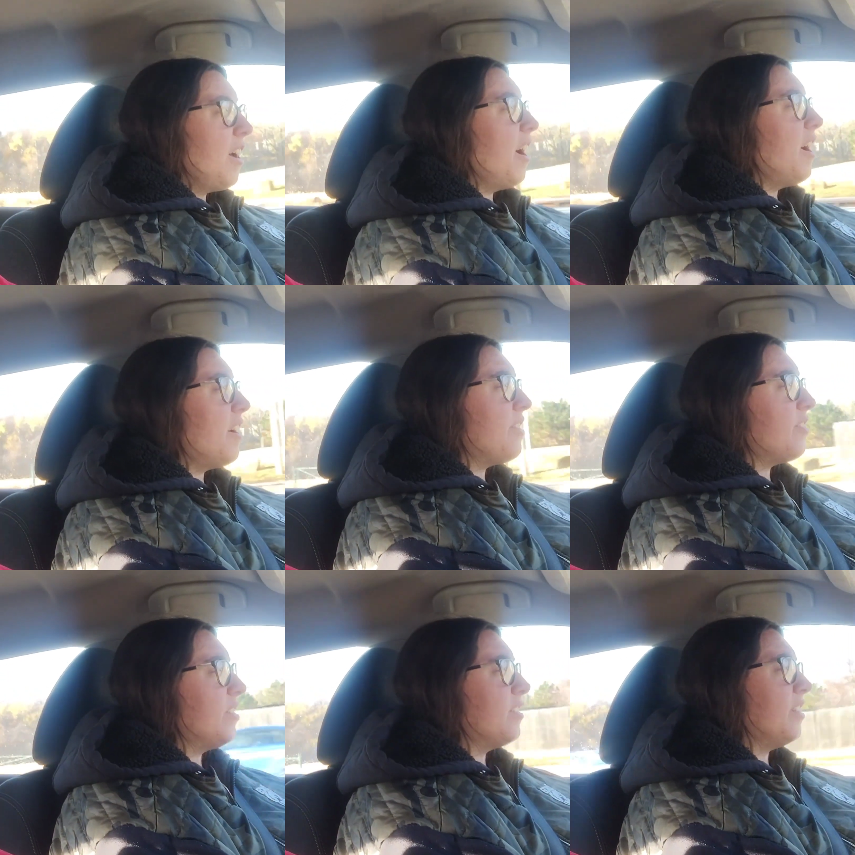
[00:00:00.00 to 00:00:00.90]
I
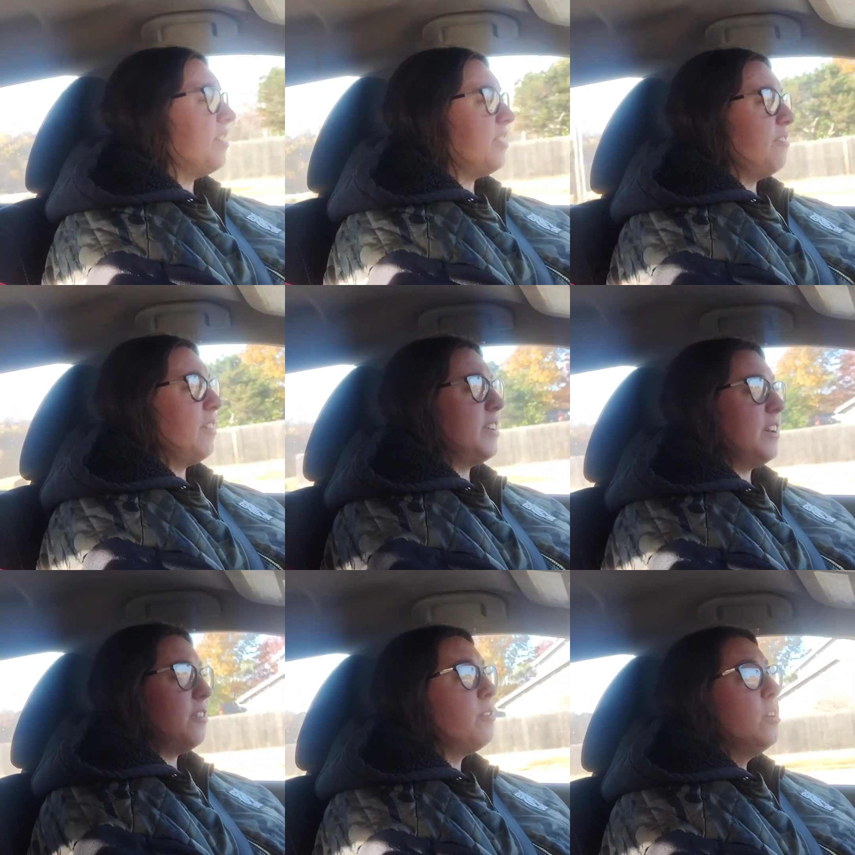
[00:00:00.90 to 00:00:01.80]
think that's it right
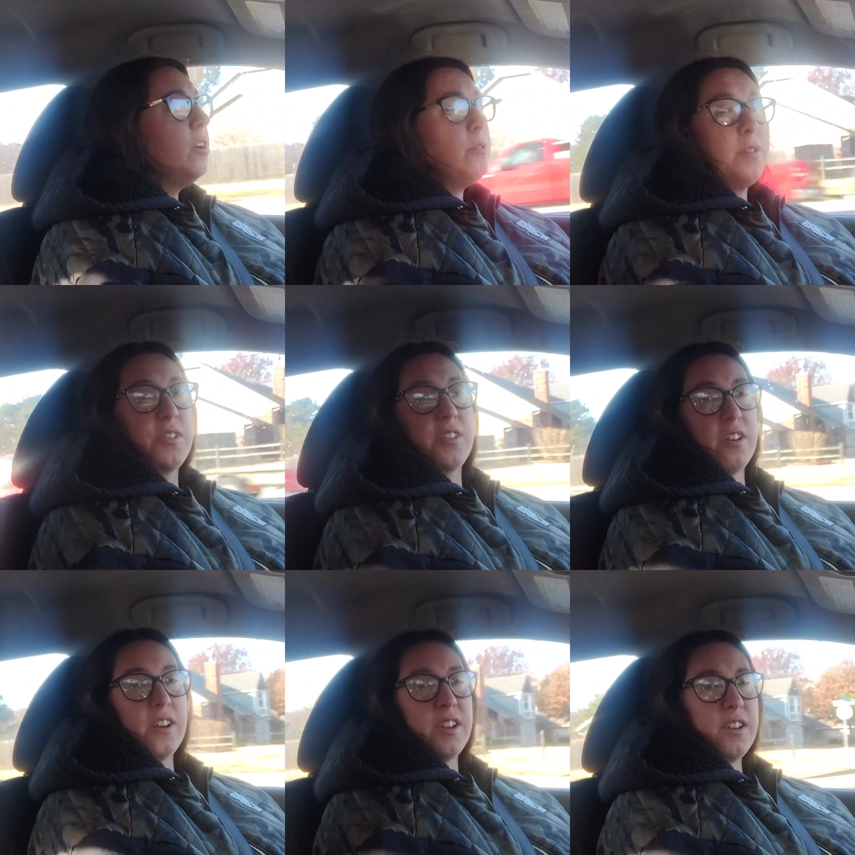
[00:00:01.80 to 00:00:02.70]
now. We're
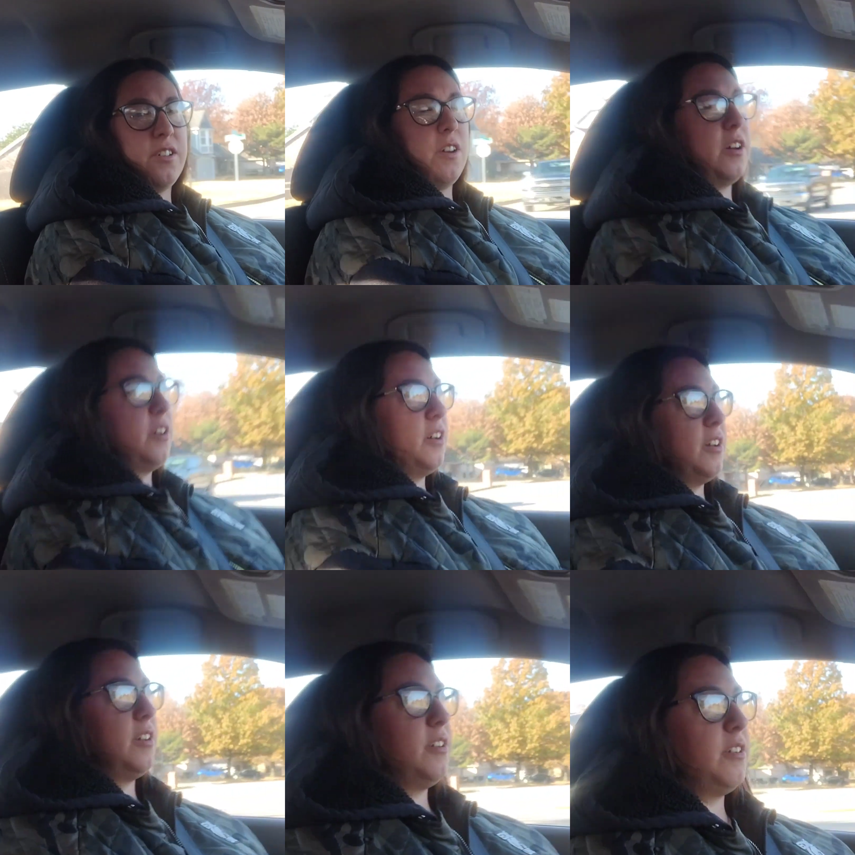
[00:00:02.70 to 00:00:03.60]
starting
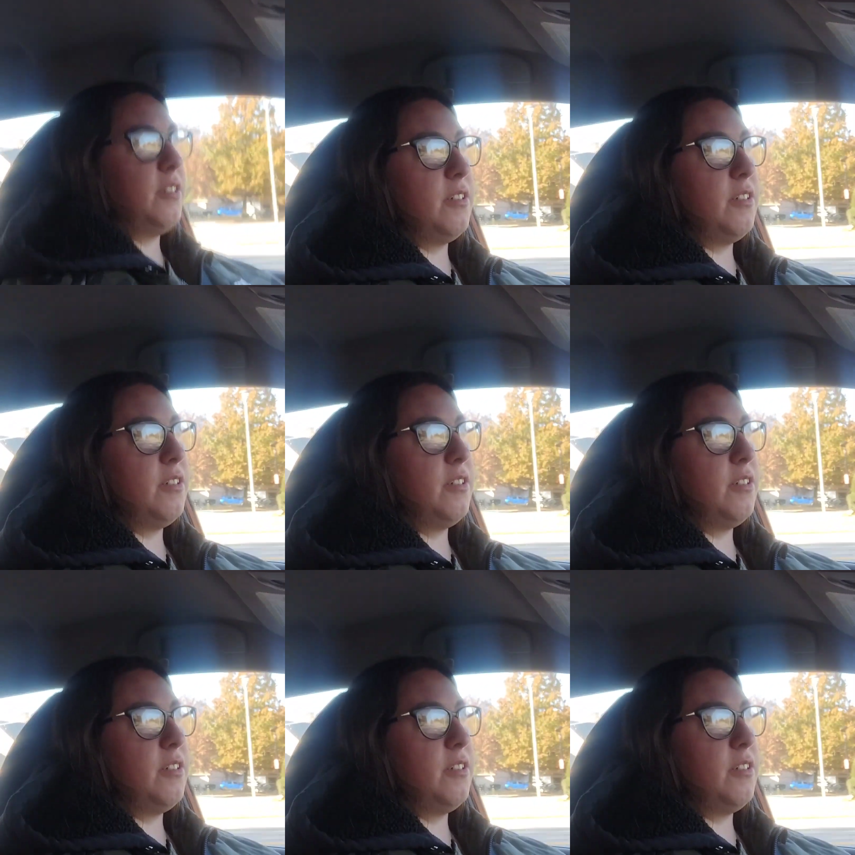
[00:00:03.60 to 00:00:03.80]
uh,